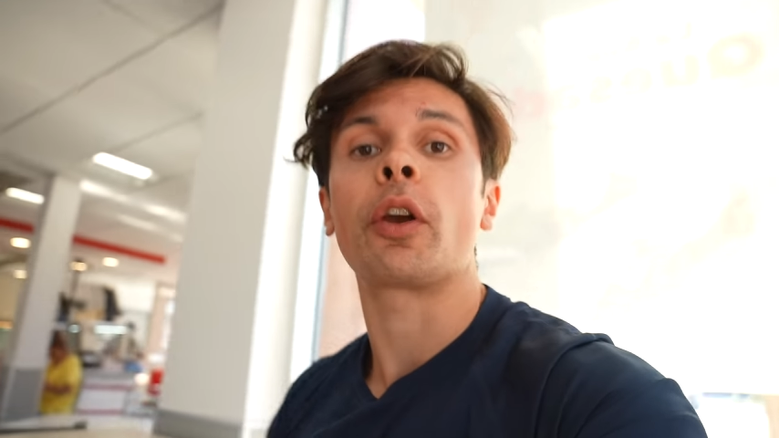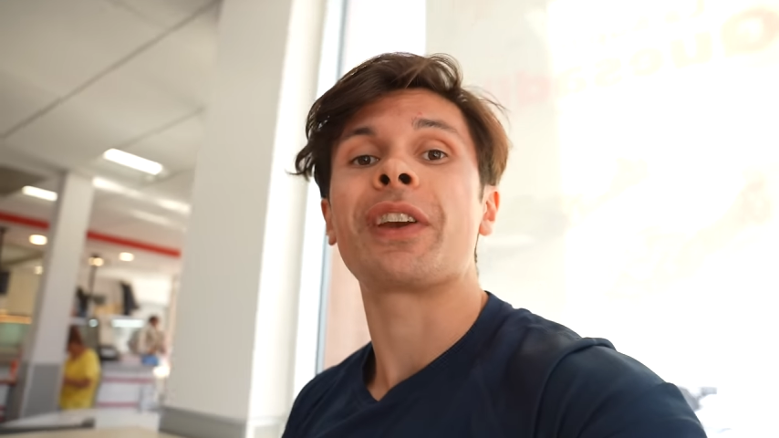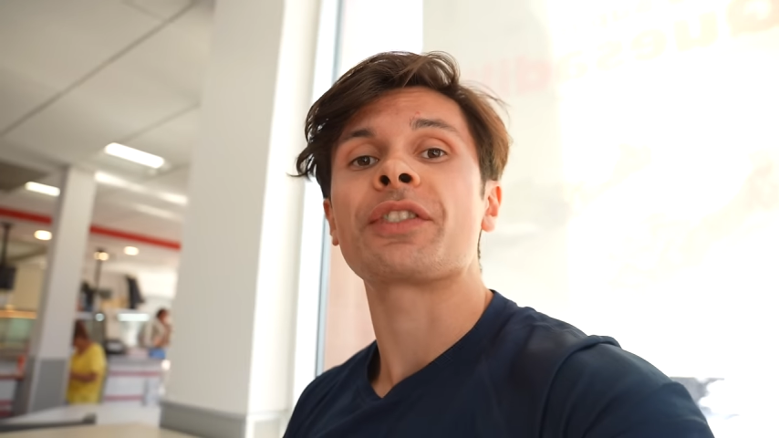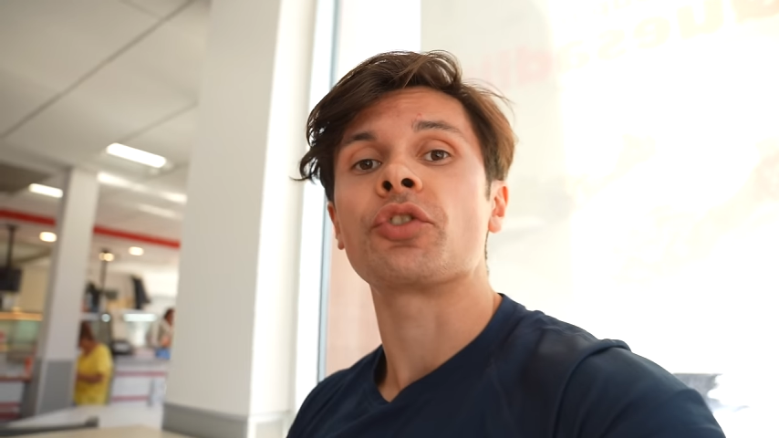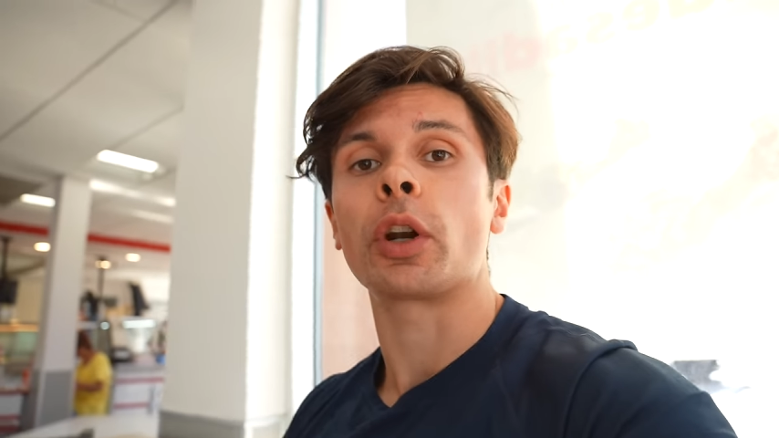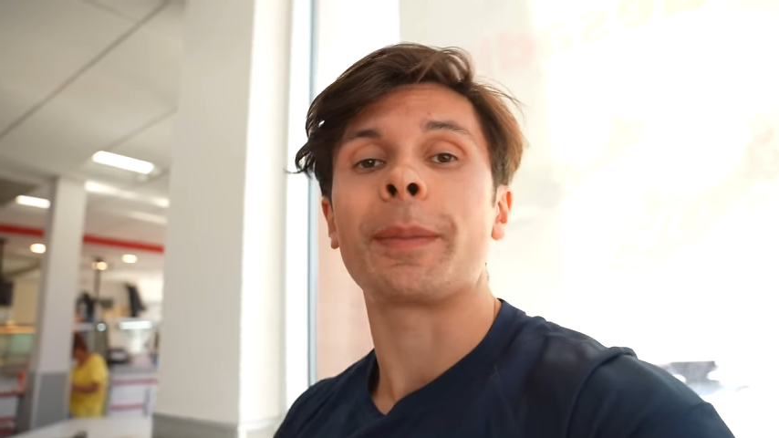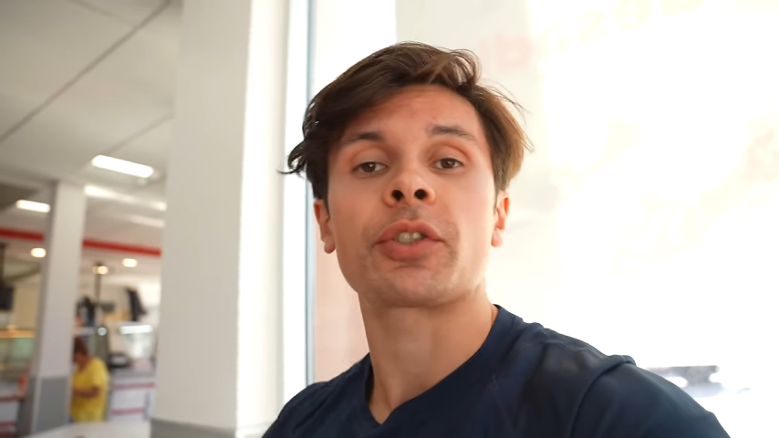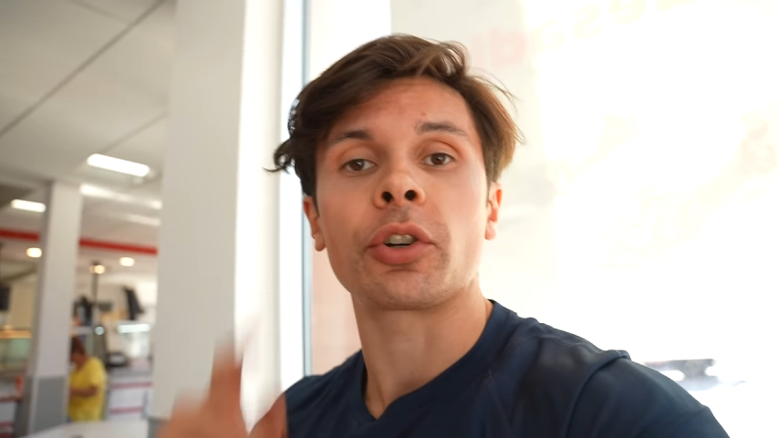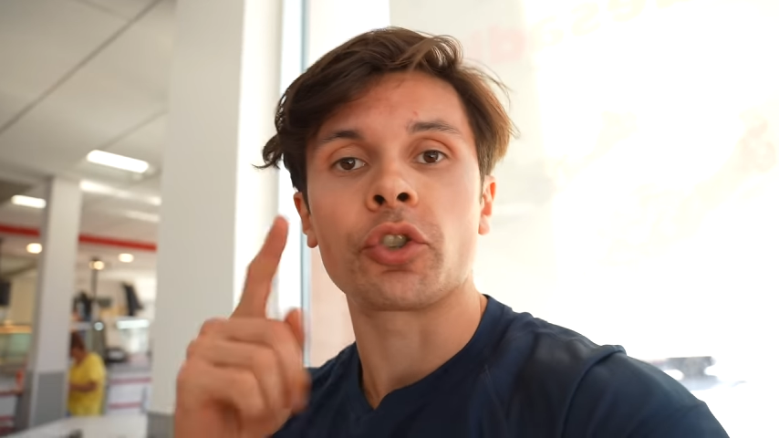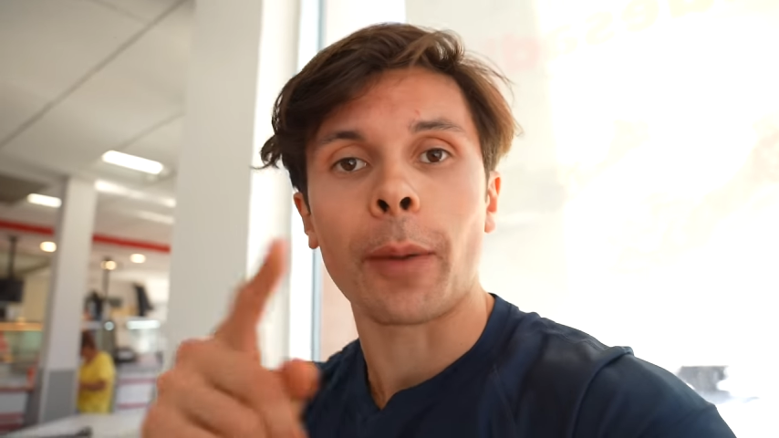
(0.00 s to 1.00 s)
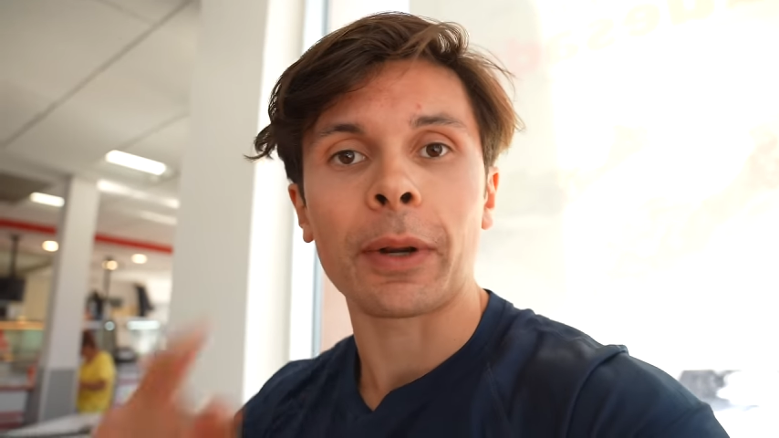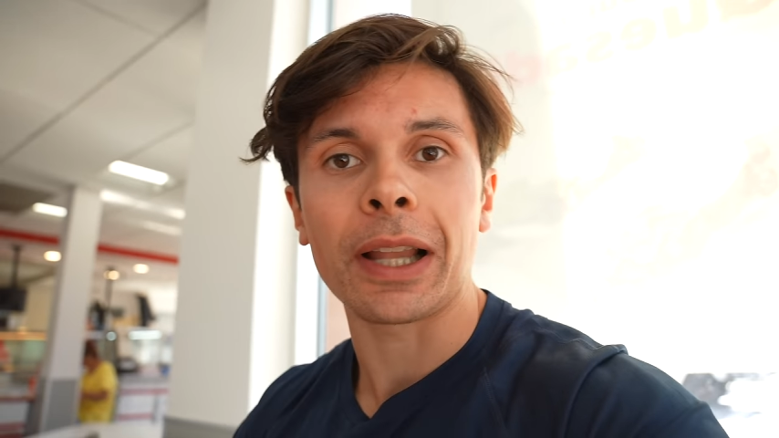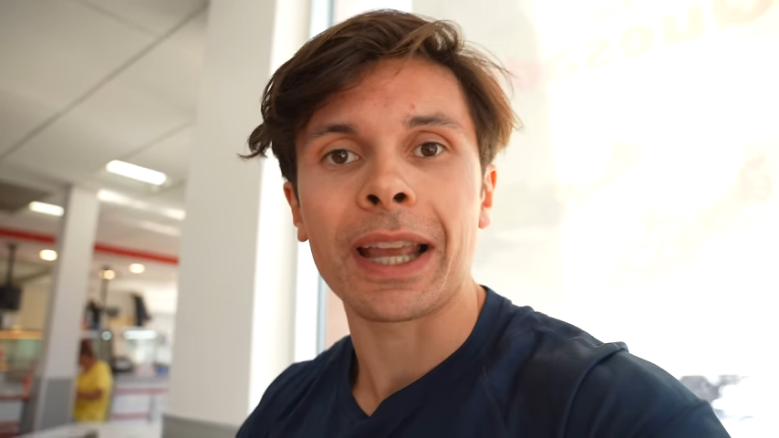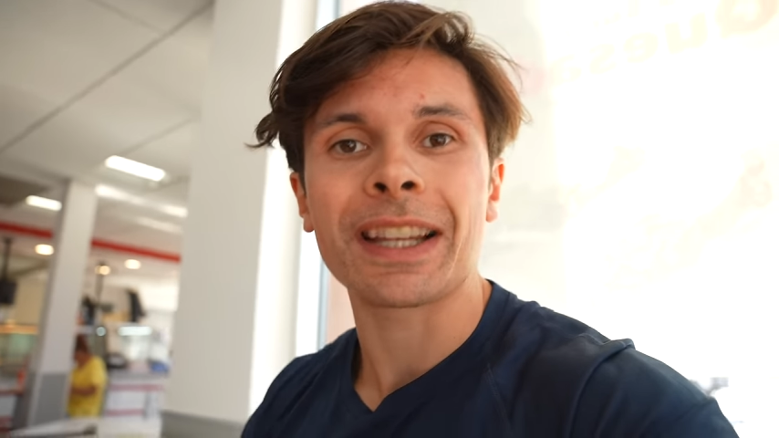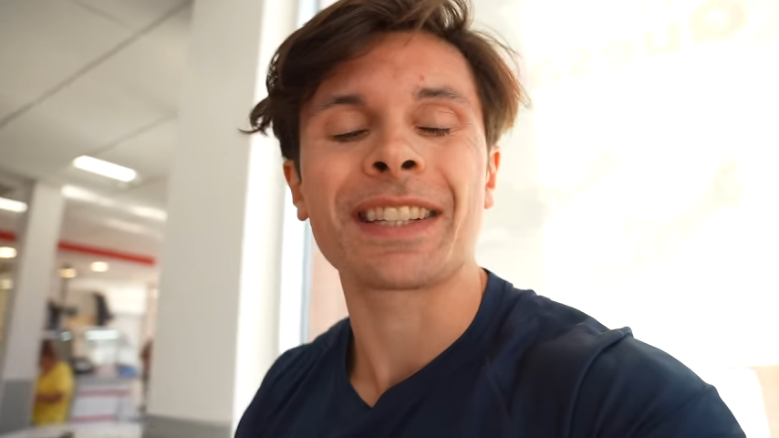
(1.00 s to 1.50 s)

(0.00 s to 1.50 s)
If you guys enjoyed it, make sure to drop it a like,